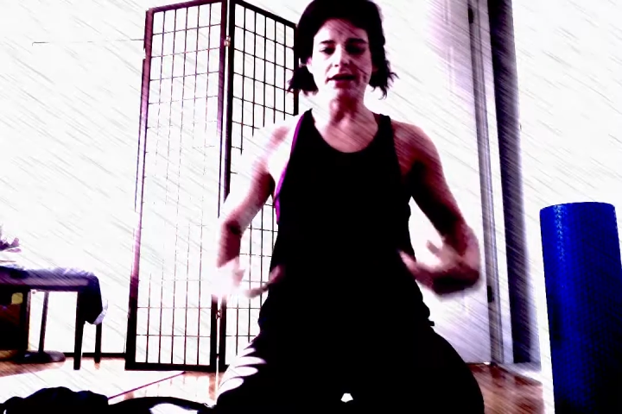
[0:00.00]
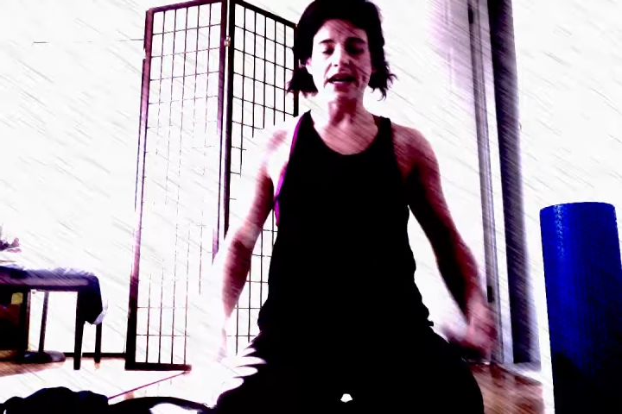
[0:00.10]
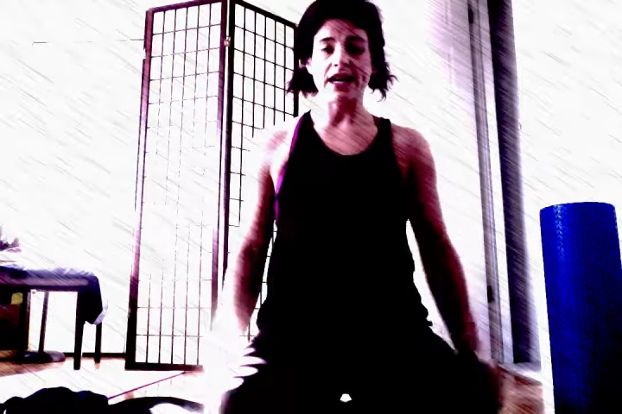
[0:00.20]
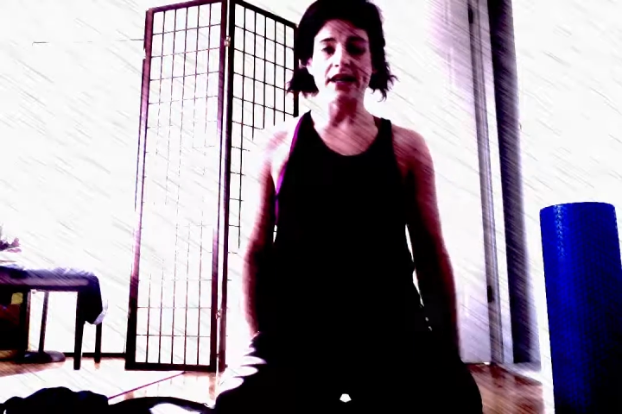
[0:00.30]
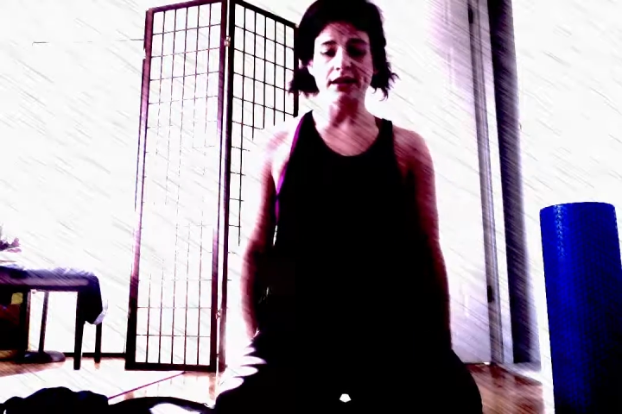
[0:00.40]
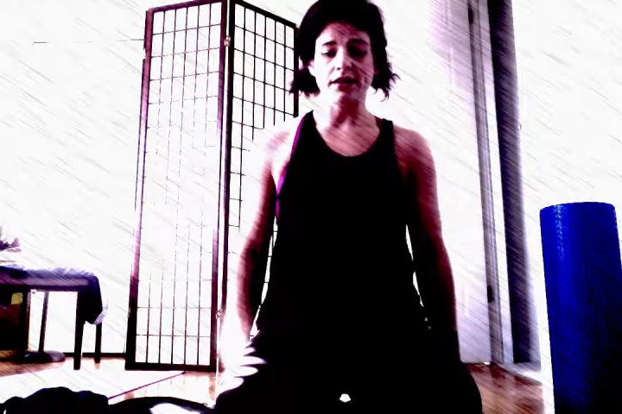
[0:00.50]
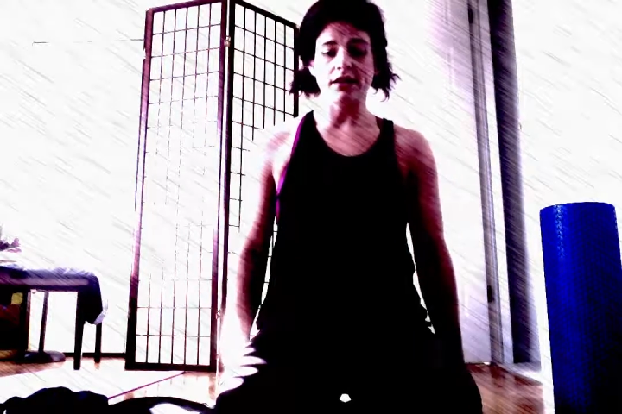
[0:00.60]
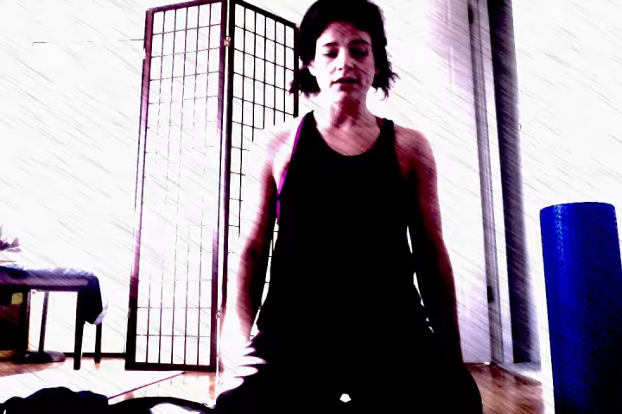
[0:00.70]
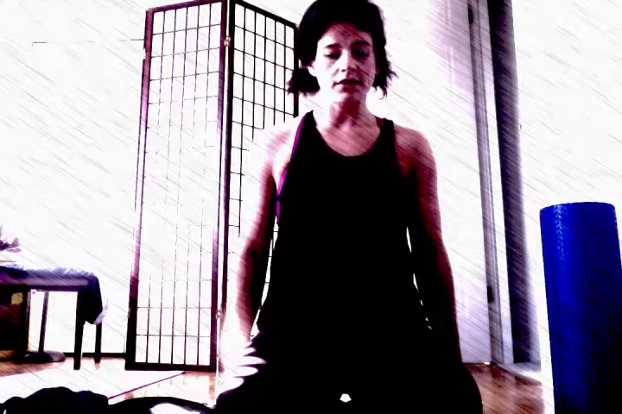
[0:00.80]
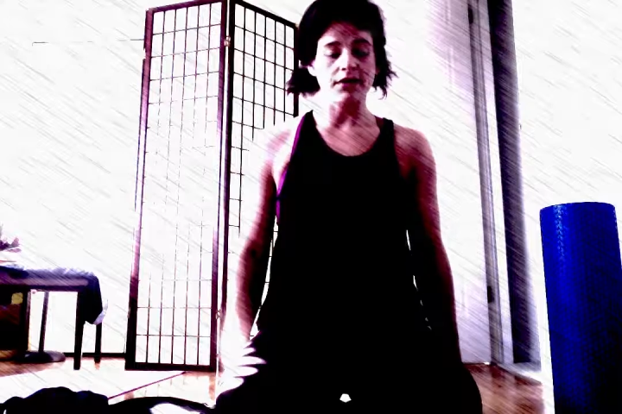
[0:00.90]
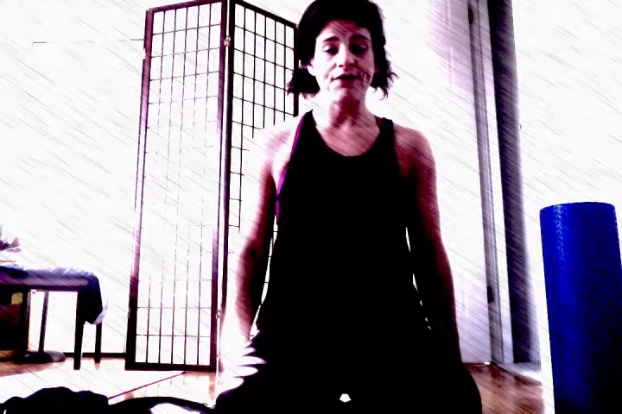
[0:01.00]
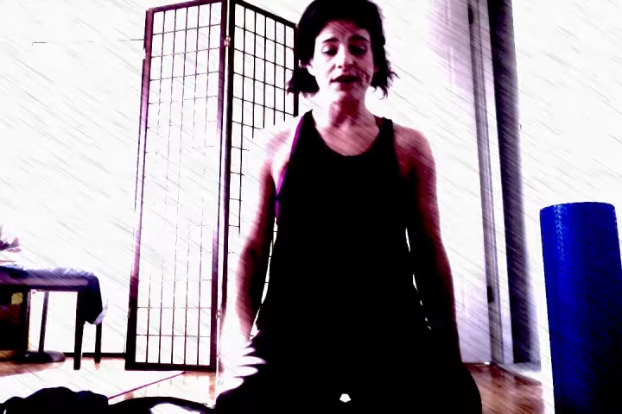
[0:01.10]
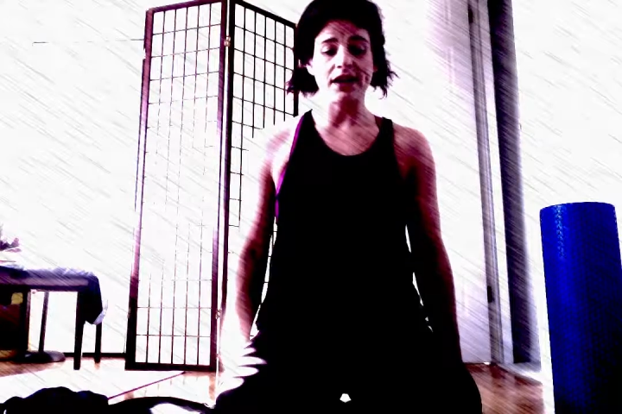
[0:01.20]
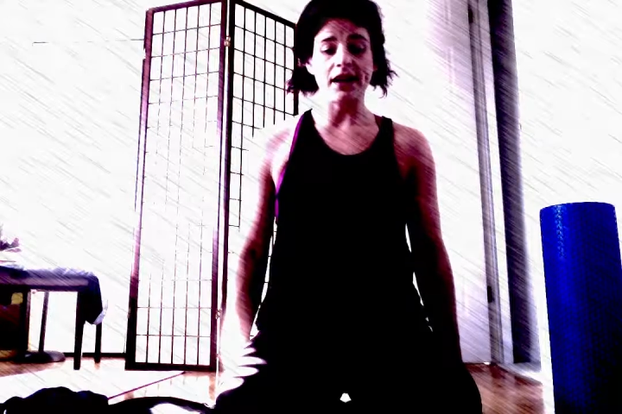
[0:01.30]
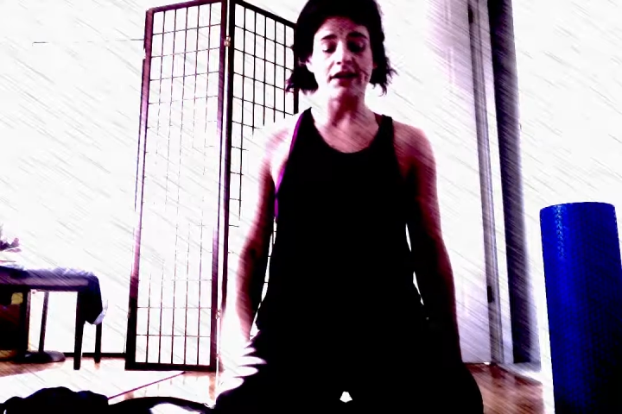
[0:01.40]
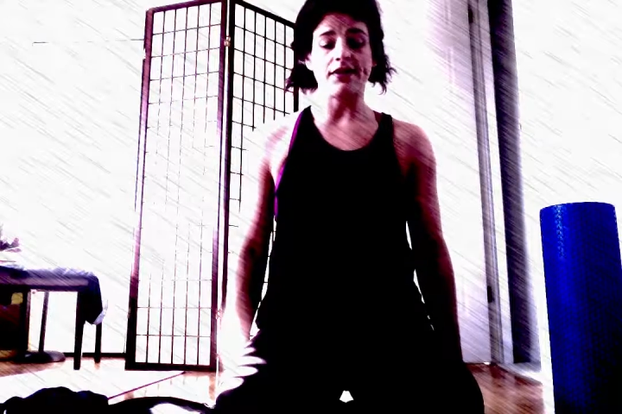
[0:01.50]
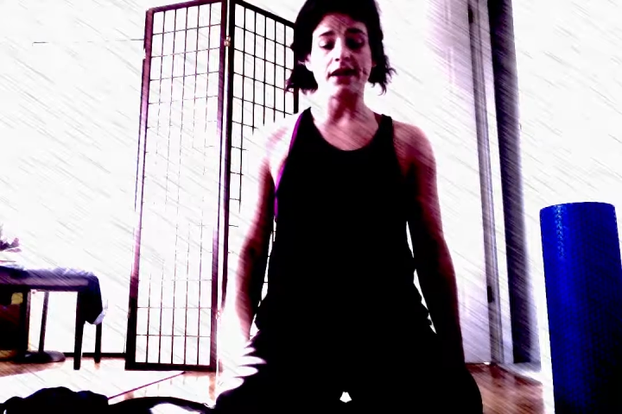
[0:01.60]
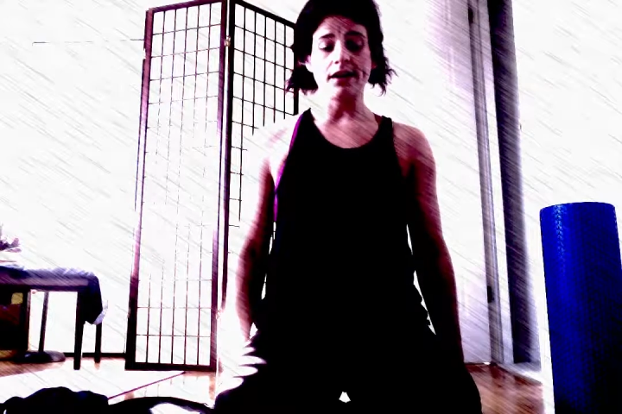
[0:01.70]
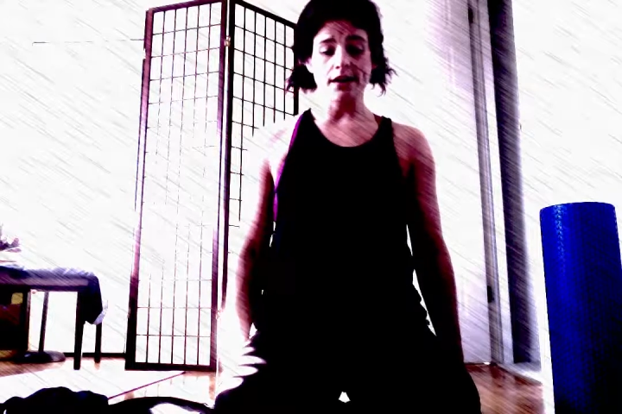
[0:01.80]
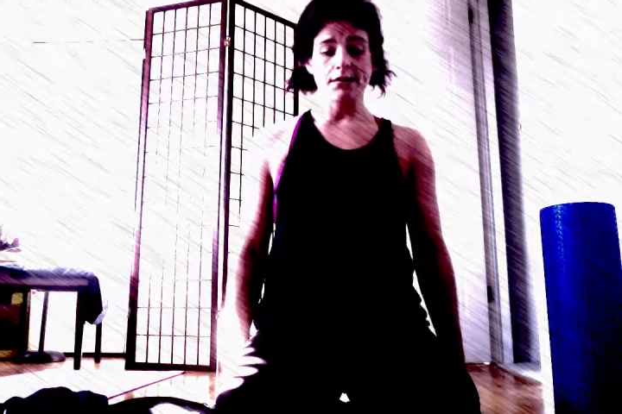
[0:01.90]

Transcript: taking the sort of feet out of it,